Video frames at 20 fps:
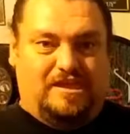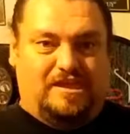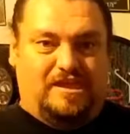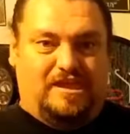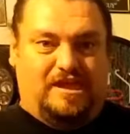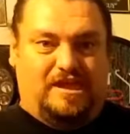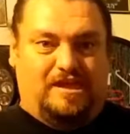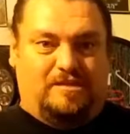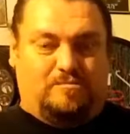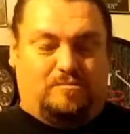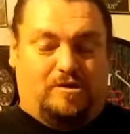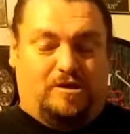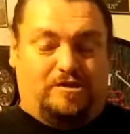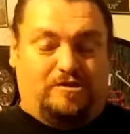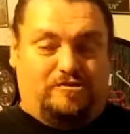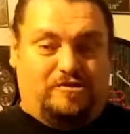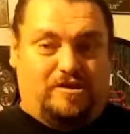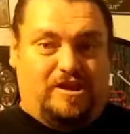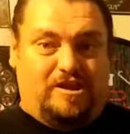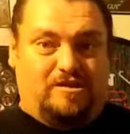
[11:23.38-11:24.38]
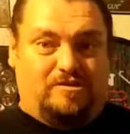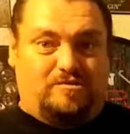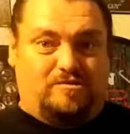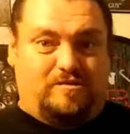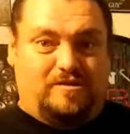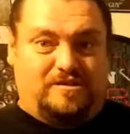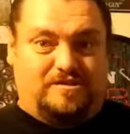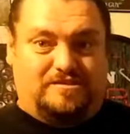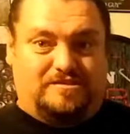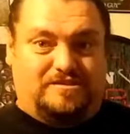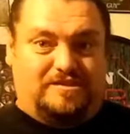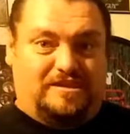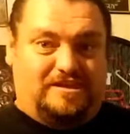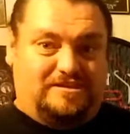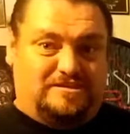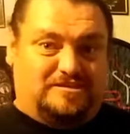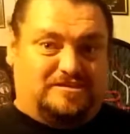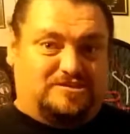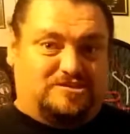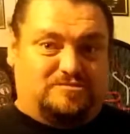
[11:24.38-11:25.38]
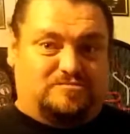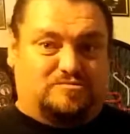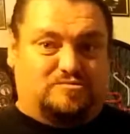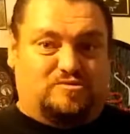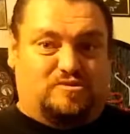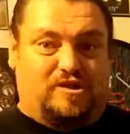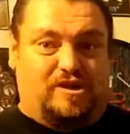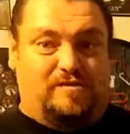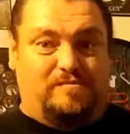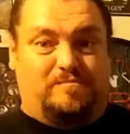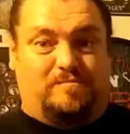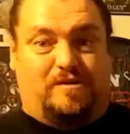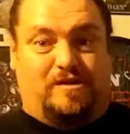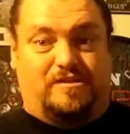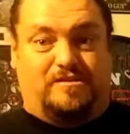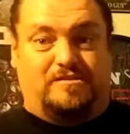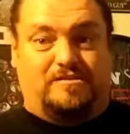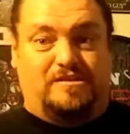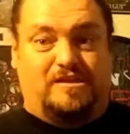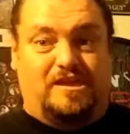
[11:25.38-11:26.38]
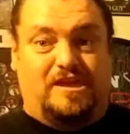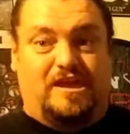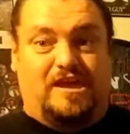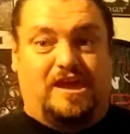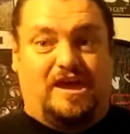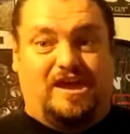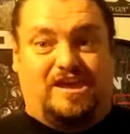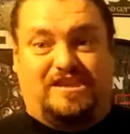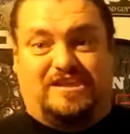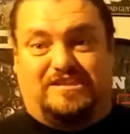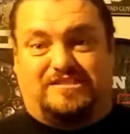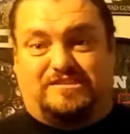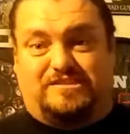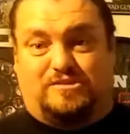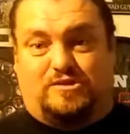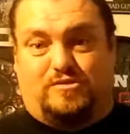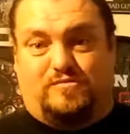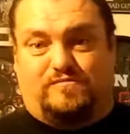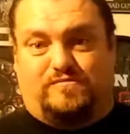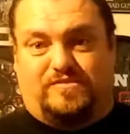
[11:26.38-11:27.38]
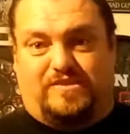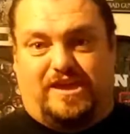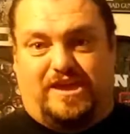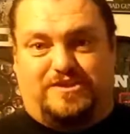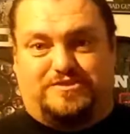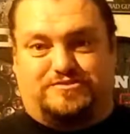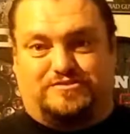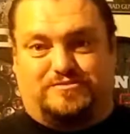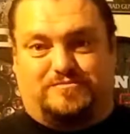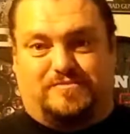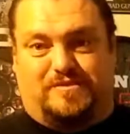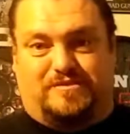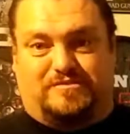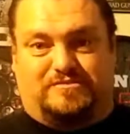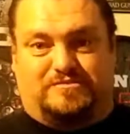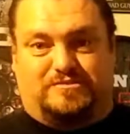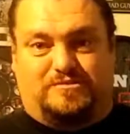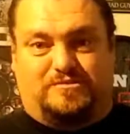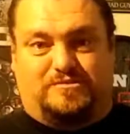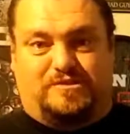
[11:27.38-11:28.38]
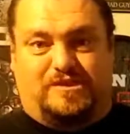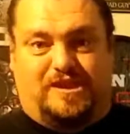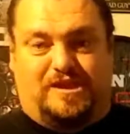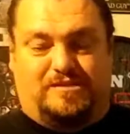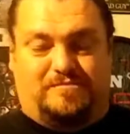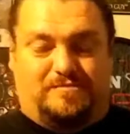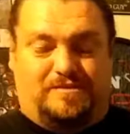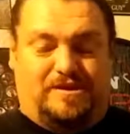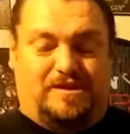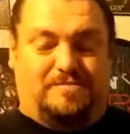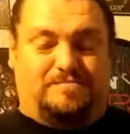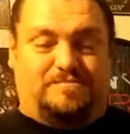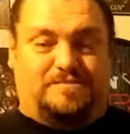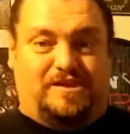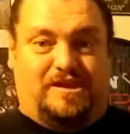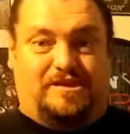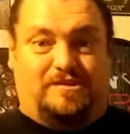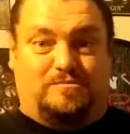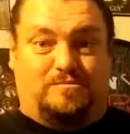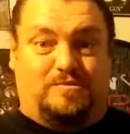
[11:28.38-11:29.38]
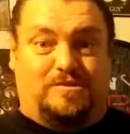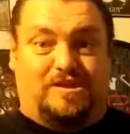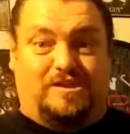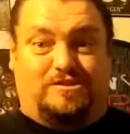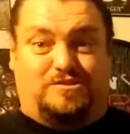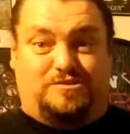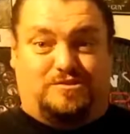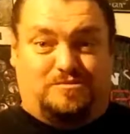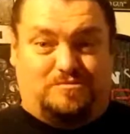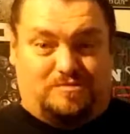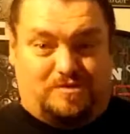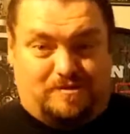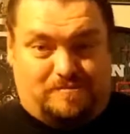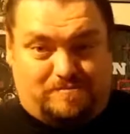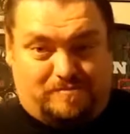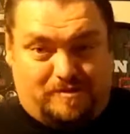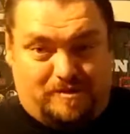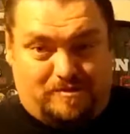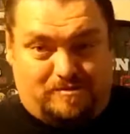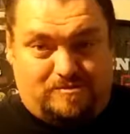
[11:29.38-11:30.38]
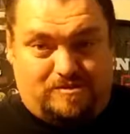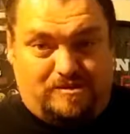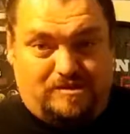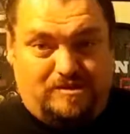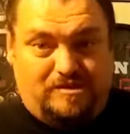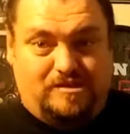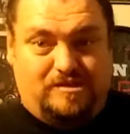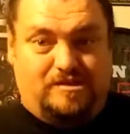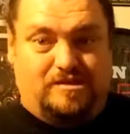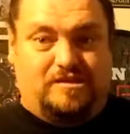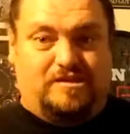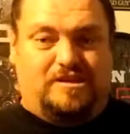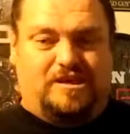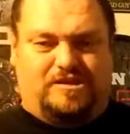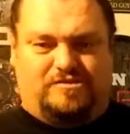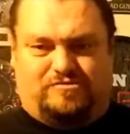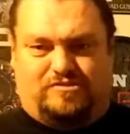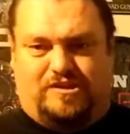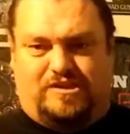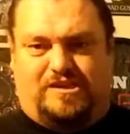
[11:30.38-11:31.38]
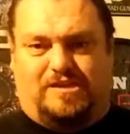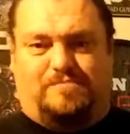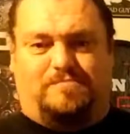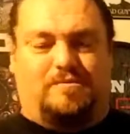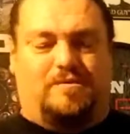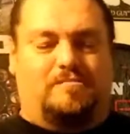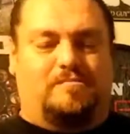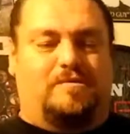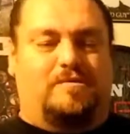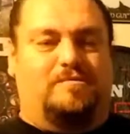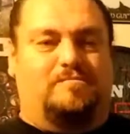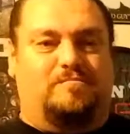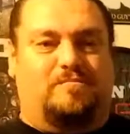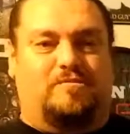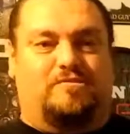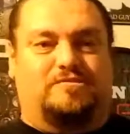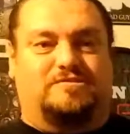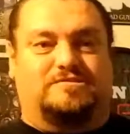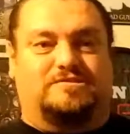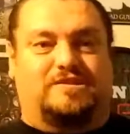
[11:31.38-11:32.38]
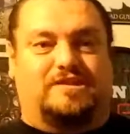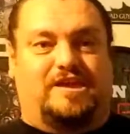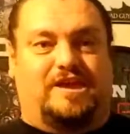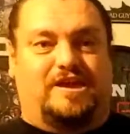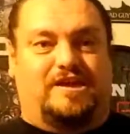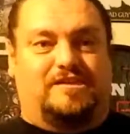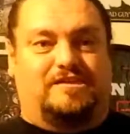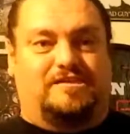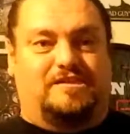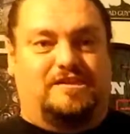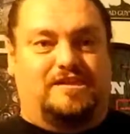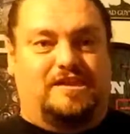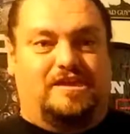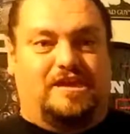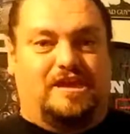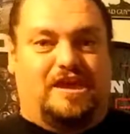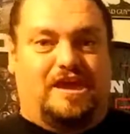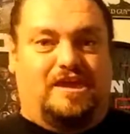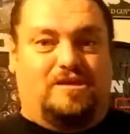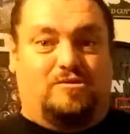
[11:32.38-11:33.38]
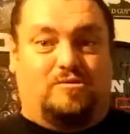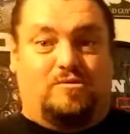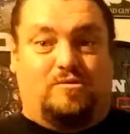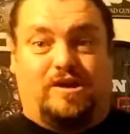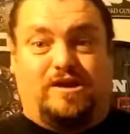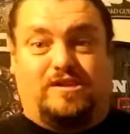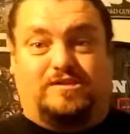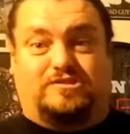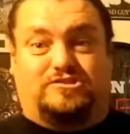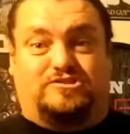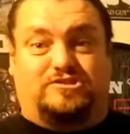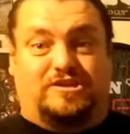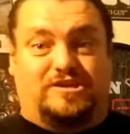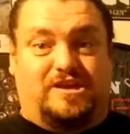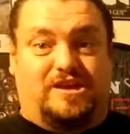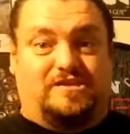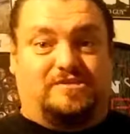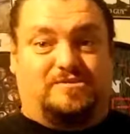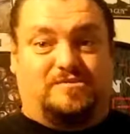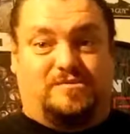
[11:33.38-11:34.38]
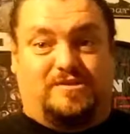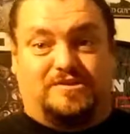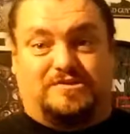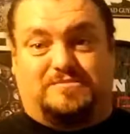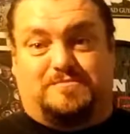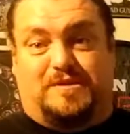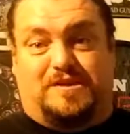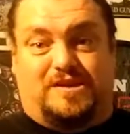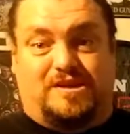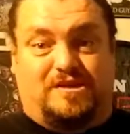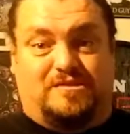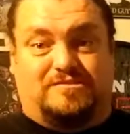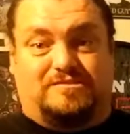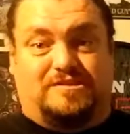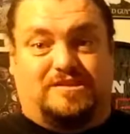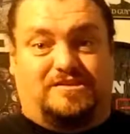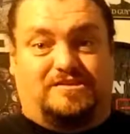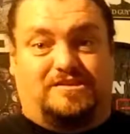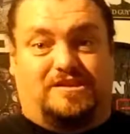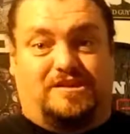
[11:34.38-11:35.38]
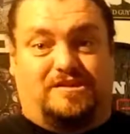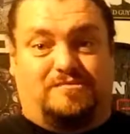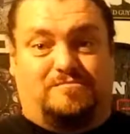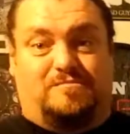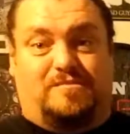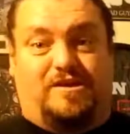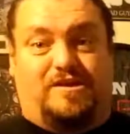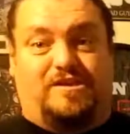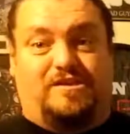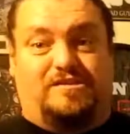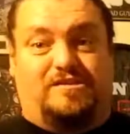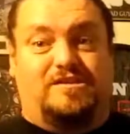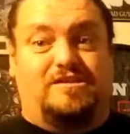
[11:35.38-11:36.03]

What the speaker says: And while you're at it, go ahead and hit the subscribe button and hit the notification bell so you can be updated when I do upload. And I'll try to keep uploading more as I can. And go ahead and check out the rest of my content on my